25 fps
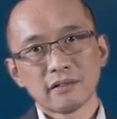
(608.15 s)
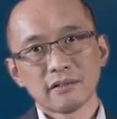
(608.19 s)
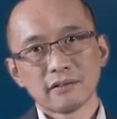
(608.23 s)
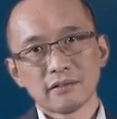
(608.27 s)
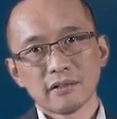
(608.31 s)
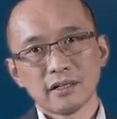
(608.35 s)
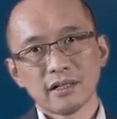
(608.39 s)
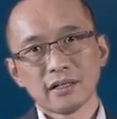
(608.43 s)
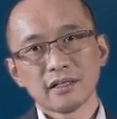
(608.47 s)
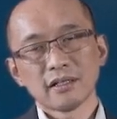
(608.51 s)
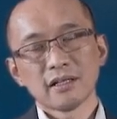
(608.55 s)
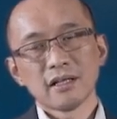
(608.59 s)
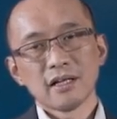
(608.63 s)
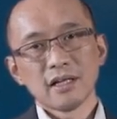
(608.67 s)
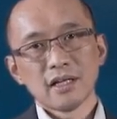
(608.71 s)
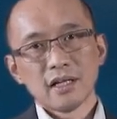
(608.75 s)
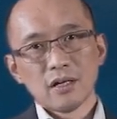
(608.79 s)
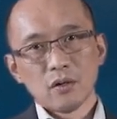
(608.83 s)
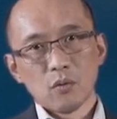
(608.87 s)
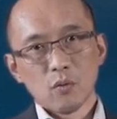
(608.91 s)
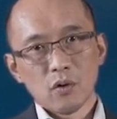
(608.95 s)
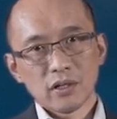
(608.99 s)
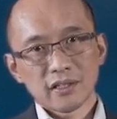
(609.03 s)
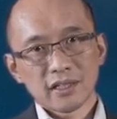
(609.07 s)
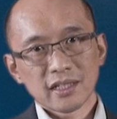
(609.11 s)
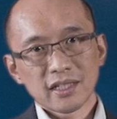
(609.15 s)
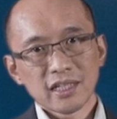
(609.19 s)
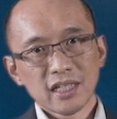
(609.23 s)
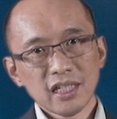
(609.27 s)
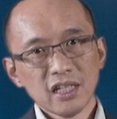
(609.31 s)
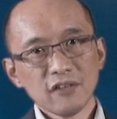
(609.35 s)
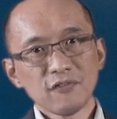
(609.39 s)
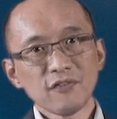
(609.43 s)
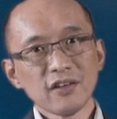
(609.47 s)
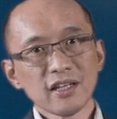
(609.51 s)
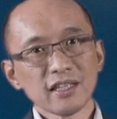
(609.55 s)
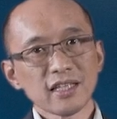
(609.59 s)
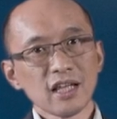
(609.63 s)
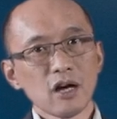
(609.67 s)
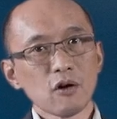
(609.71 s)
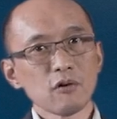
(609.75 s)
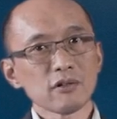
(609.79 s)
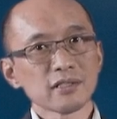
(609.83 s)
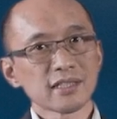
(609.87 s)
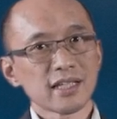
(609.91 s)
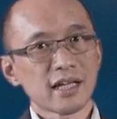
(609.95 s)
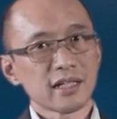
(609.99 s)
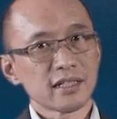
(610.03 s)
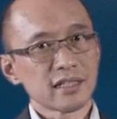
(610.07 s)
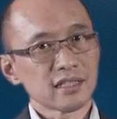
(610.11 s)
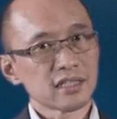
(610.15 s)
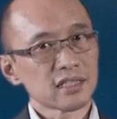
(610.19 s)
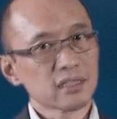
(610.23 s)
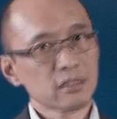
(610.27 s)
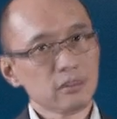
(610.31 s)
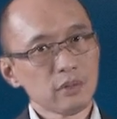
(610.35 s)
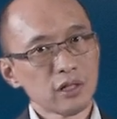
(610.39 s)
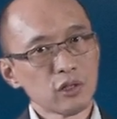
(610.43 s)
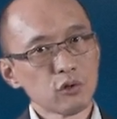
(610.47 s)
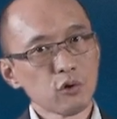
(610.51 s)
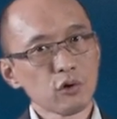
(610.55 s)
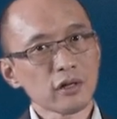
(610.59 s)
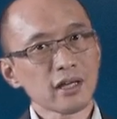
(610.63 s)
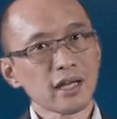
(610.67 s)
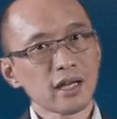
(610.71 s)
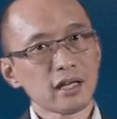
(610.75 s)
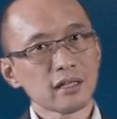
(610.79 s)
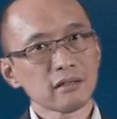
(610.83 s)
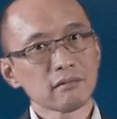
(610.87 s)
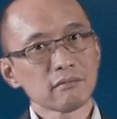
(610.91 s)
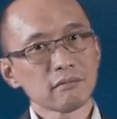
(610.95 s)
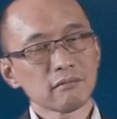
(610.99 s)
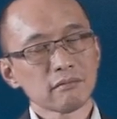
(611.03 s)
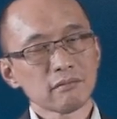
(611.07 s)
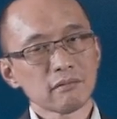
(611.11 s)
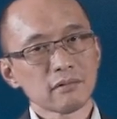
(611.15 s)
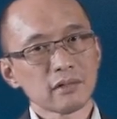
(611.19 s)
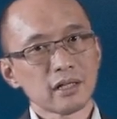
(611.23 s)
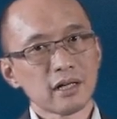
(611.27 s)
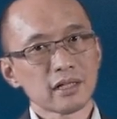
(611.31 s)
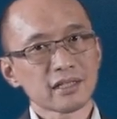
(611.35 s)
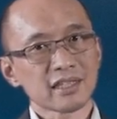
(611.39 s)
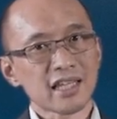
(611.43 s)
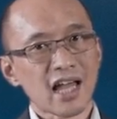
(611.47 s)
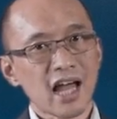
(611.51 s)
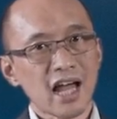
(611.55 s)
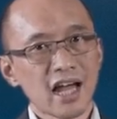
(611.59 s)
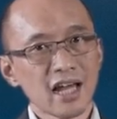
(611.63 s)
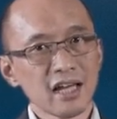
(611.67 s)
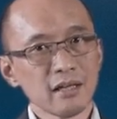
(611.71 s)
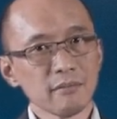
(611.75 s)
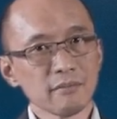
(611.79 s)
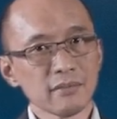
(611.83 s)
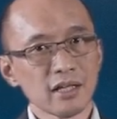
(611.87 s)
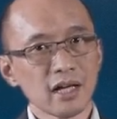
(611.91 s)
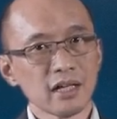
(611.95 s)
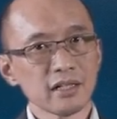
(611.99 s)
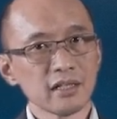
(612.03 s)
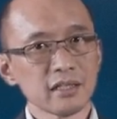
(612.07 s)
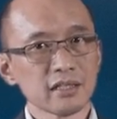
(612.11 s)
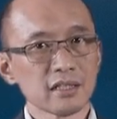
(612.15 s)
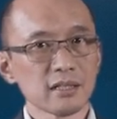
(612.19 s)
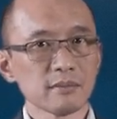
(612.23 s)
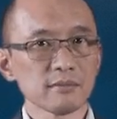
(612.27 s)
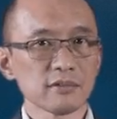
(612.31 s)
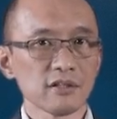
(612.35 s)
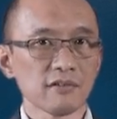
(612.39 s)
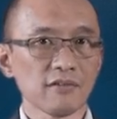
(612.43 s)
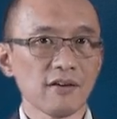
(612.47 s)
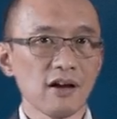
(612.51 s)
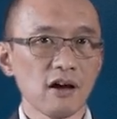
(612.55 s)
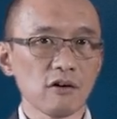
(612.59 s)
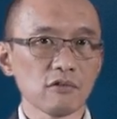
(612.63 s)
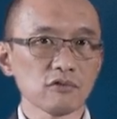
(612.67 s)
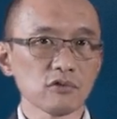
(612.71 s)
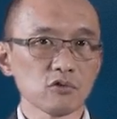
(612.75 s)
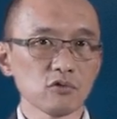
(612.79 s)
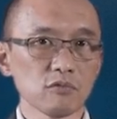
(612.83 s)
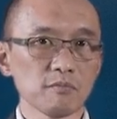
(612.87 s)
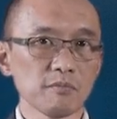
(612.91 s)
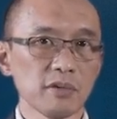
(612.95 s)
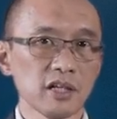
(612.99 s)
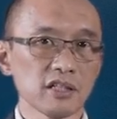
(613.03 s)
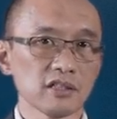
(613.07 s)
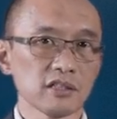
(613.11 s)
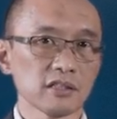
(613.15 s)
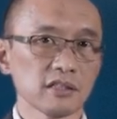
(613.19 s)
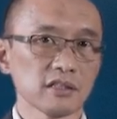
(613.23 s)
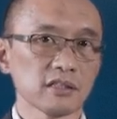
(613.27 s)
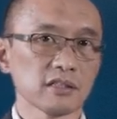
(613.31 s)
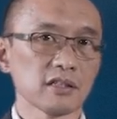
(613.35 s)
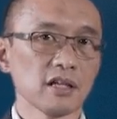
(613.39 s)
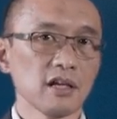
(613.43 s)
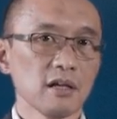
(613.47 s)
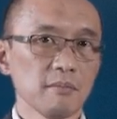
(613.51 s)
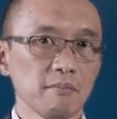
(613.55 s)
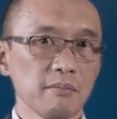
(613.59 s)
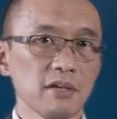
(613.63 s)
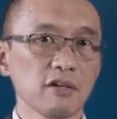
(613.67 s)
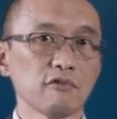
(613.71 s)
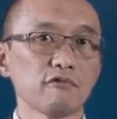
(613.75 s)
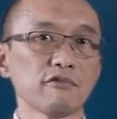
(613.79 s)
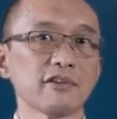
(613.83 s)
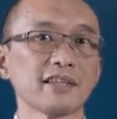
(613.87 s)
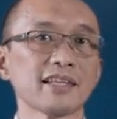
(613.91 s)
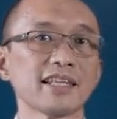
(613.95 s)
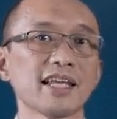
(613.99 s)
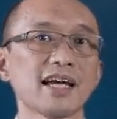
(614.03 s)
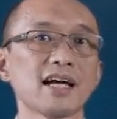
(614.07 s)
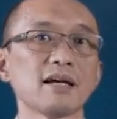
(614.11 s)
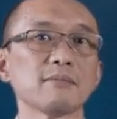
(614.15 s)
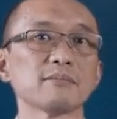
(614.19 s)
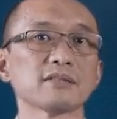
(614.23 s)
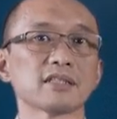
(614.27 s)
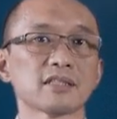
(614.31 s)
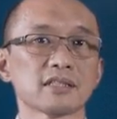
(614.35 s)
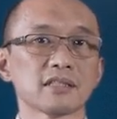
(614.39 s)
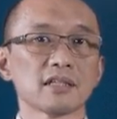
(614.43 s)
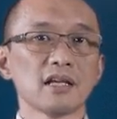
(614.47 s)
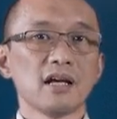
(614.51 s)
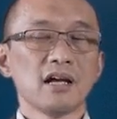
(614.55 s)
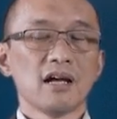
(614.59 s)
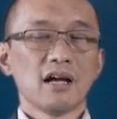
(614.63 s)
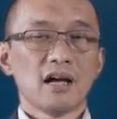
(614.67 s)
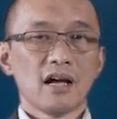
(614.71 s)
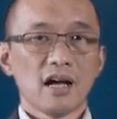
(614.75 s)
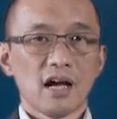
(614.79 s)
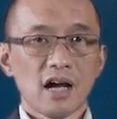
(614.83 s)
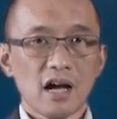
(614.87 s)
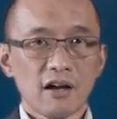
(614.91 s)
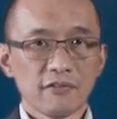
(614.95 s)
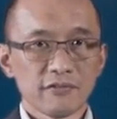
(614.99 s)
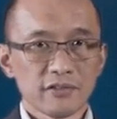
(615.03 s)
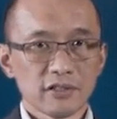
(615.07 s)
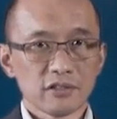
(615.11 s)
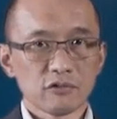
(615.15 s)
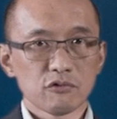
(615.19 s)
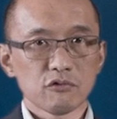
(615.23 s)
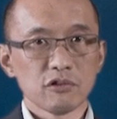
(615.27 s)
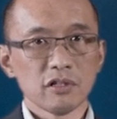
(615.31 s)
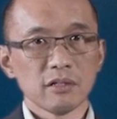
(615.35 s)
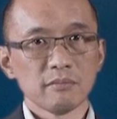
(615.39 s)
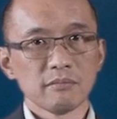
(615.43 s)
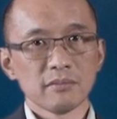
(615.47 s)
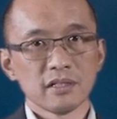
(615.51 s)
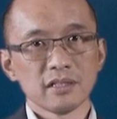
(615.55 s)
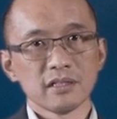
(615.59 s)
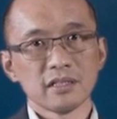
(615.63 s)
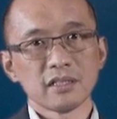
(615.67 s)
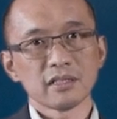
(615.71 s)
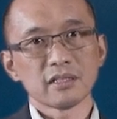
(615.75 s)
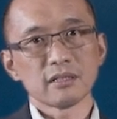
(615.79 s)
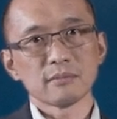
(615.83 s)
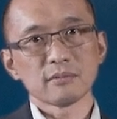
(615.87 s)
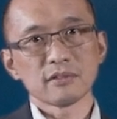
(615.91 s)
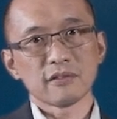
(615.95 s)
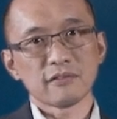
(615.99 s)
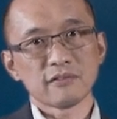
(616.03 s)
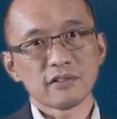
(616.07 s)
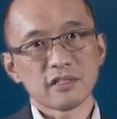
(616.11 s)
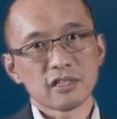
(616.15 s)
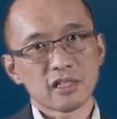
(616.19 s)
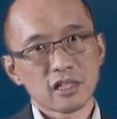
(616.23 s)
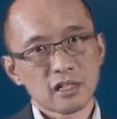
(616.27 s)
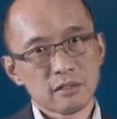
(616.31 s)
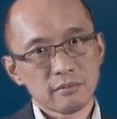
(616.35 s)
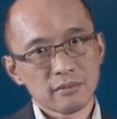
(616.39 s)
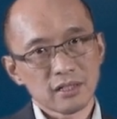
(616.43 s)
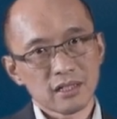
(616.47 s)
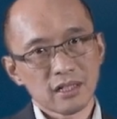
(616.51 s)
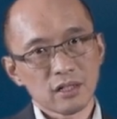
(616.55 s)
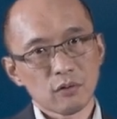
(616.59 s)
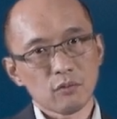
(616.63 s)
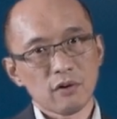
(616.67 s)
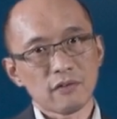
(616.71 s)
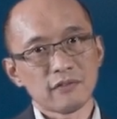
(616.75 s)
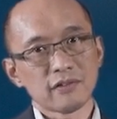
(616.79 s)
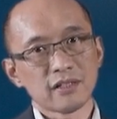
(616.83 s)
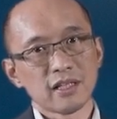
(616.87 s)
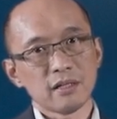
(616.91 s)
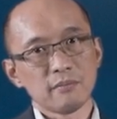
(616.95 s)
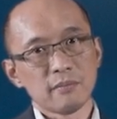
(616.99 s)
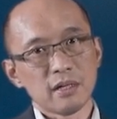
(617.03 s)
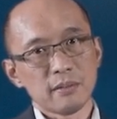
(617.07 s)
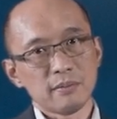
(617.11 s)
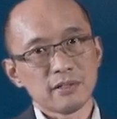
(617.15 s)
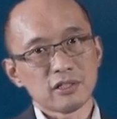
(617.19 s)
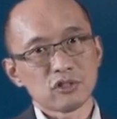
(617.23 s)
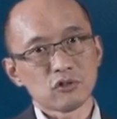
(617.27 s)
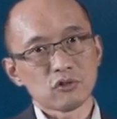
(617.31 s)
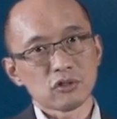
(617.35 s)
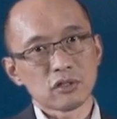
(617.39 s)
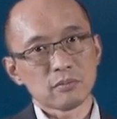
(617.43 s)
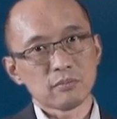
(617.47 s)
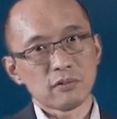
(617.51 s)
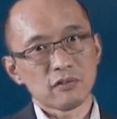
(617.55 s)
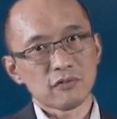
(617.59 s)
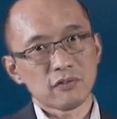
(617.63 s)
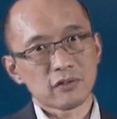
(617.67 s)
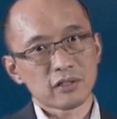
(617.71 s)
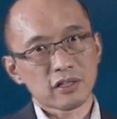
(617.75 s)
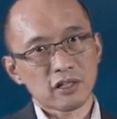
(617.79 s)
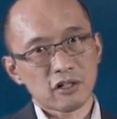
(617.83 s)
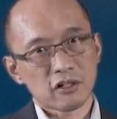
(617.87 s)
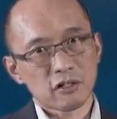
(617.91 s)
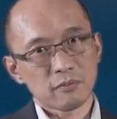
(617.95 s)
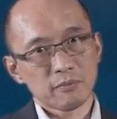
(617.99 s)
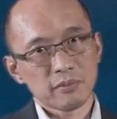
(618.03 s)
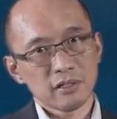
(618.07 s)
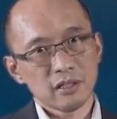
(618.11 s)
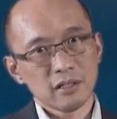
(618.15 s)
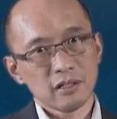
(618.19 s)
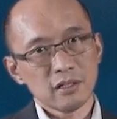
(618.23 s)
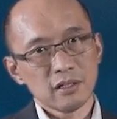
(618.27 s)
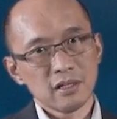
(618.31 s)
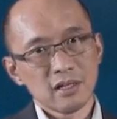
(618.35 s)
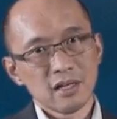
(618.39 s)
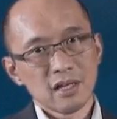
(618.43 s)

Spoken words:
Right? What the key thing now is that we look at a timeline in terms of how soon patients may relapse after treatment in terms of determining whether they may be suitable for therapy.